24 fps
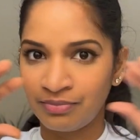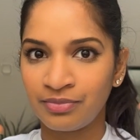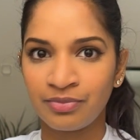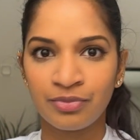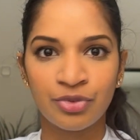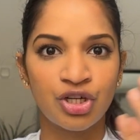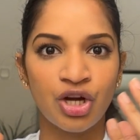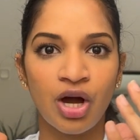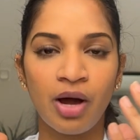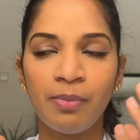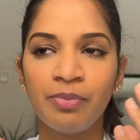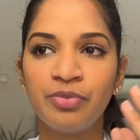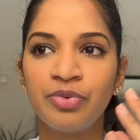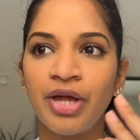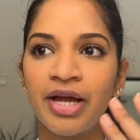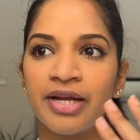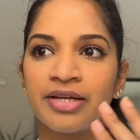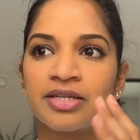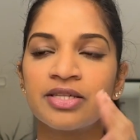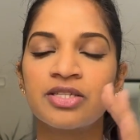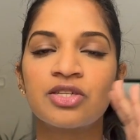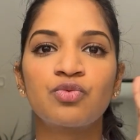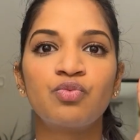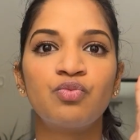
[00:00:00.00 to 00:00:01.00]
tub that
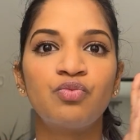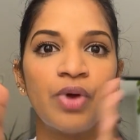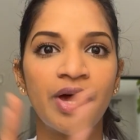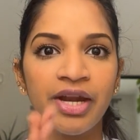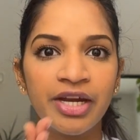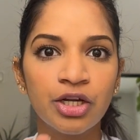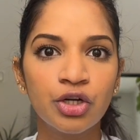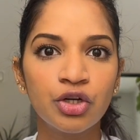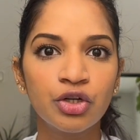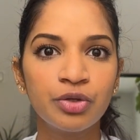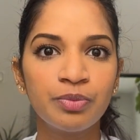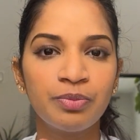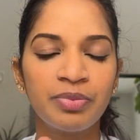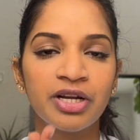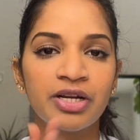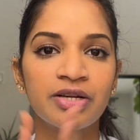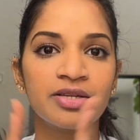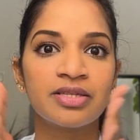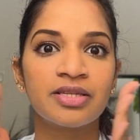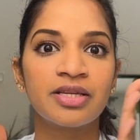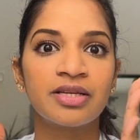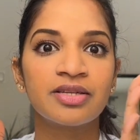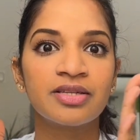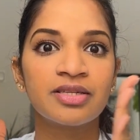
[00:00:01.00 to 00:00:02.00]
is very good
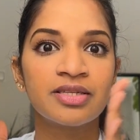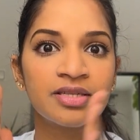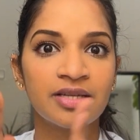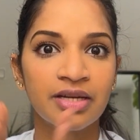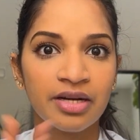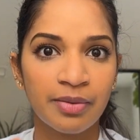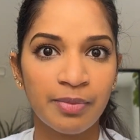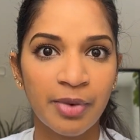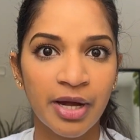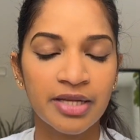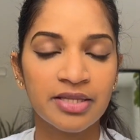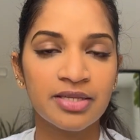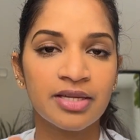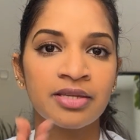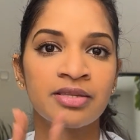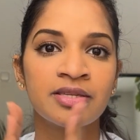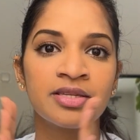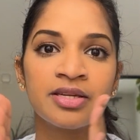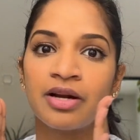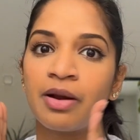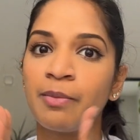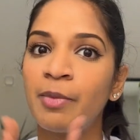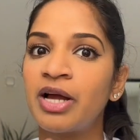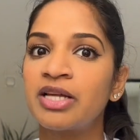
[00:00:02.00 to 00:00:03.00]
because there is ceramides, and
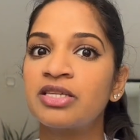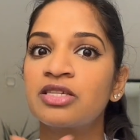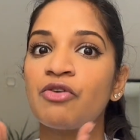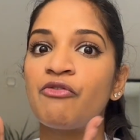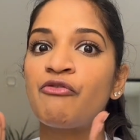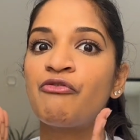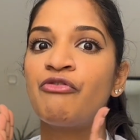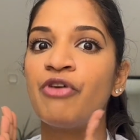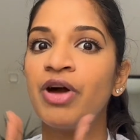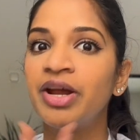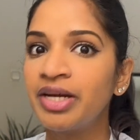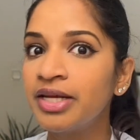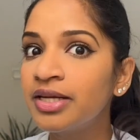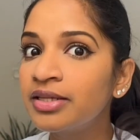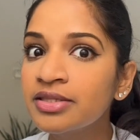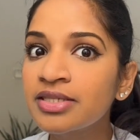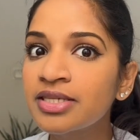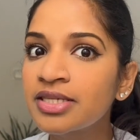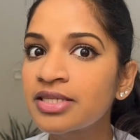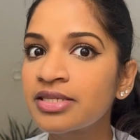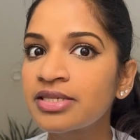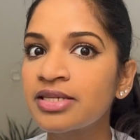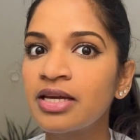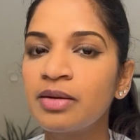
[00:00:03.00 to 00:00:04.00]
ceramides are very
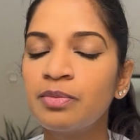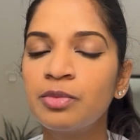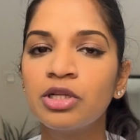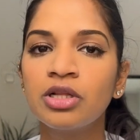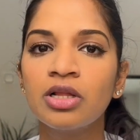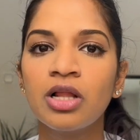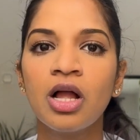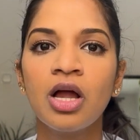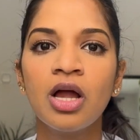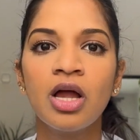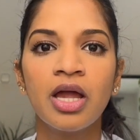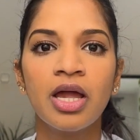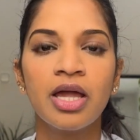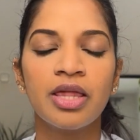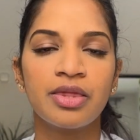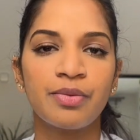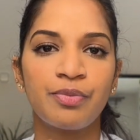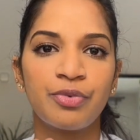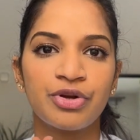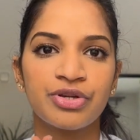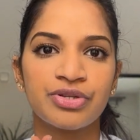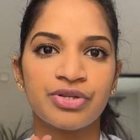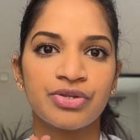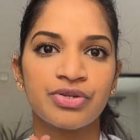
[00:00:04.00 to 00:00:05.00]
unstable in the
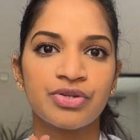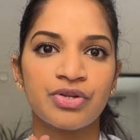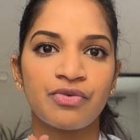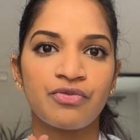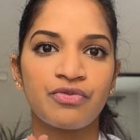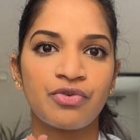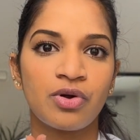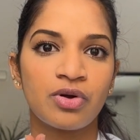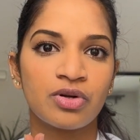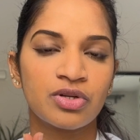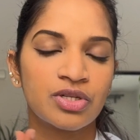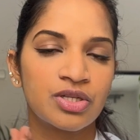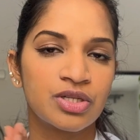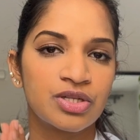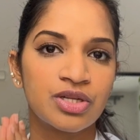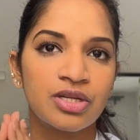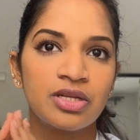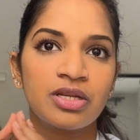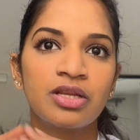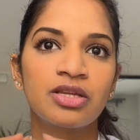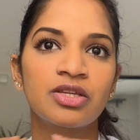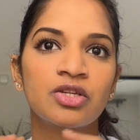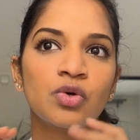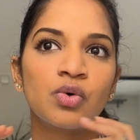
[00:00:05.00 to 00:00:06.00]
presence of
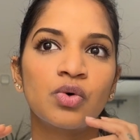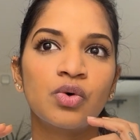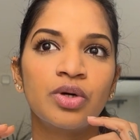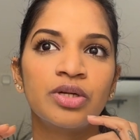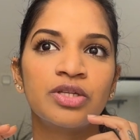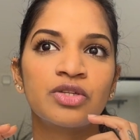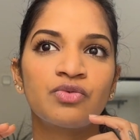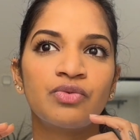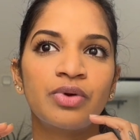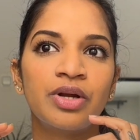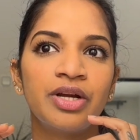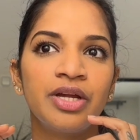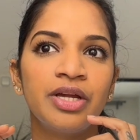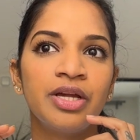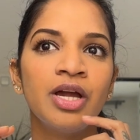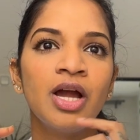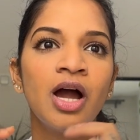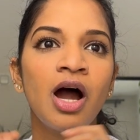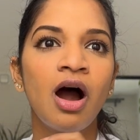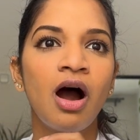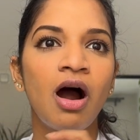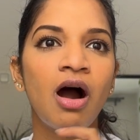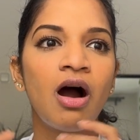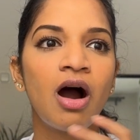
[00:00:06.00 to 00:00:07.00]
oxygen, so it's very
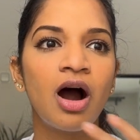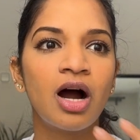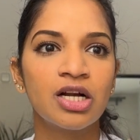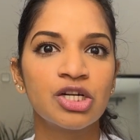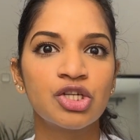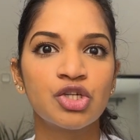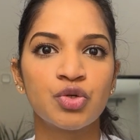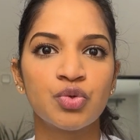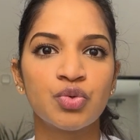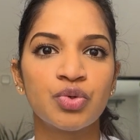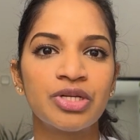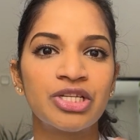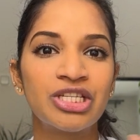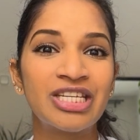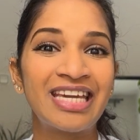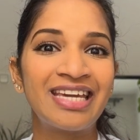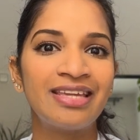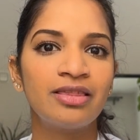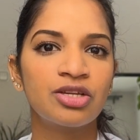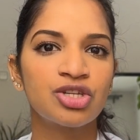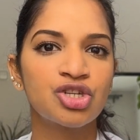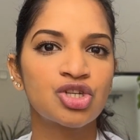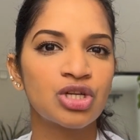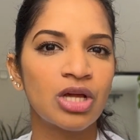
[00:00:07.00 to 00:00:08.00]
hard to retain
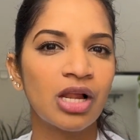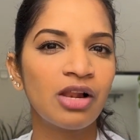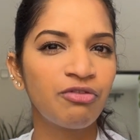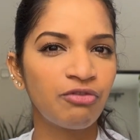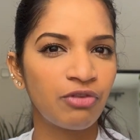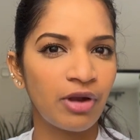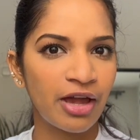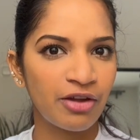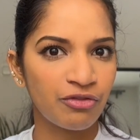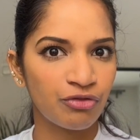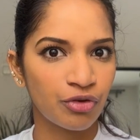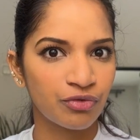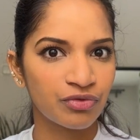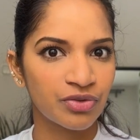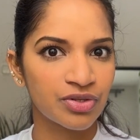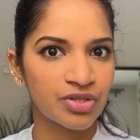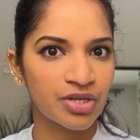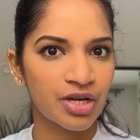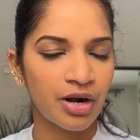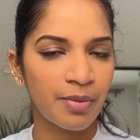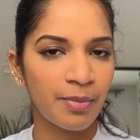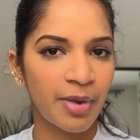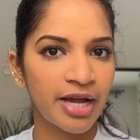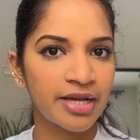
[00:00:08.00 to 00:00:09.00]
the shelf life of the
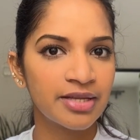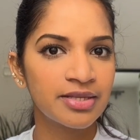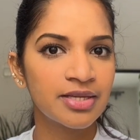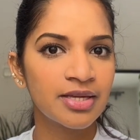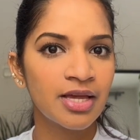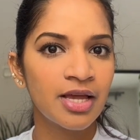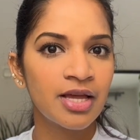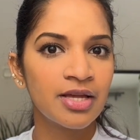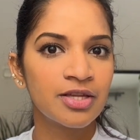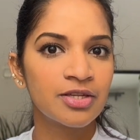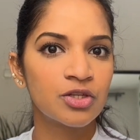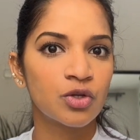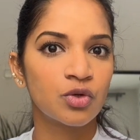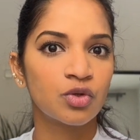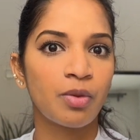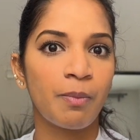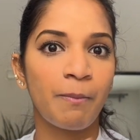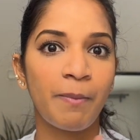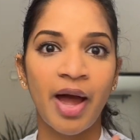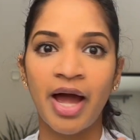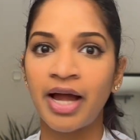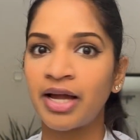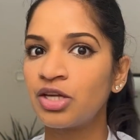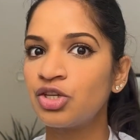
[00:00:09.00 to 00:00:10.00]
ceramides. So the
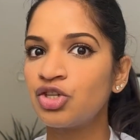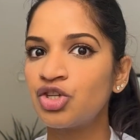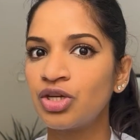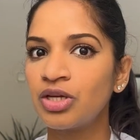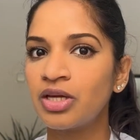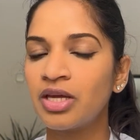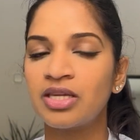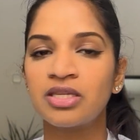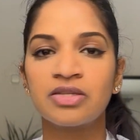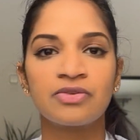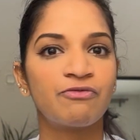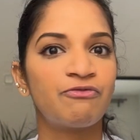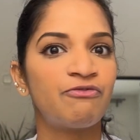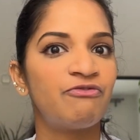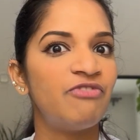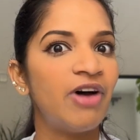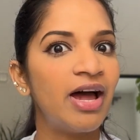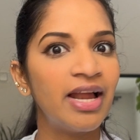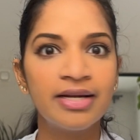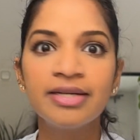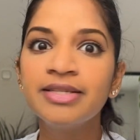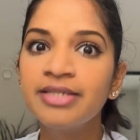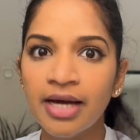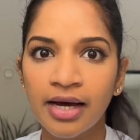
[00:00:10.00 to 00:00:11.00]
packaging is
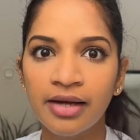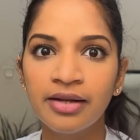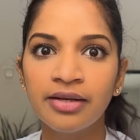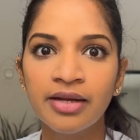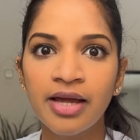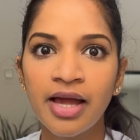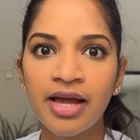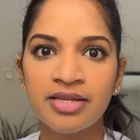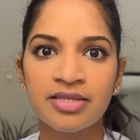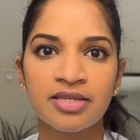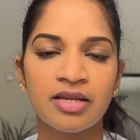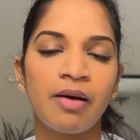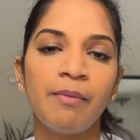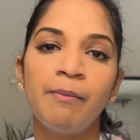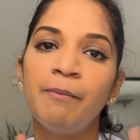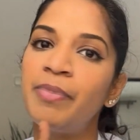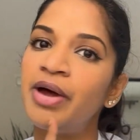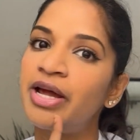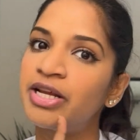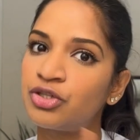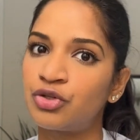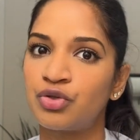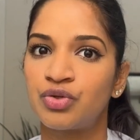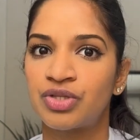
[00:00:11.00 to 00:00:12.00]
well done as
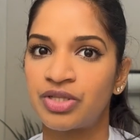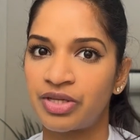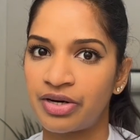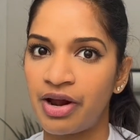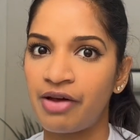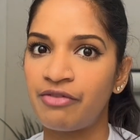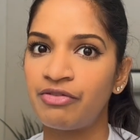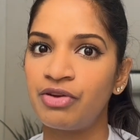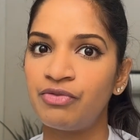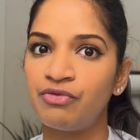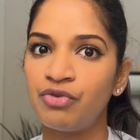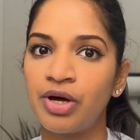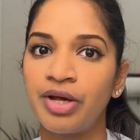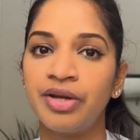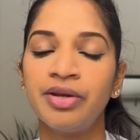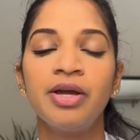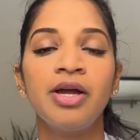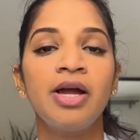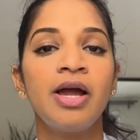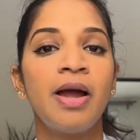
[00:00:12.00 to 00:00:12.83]
compared to CeraVe one,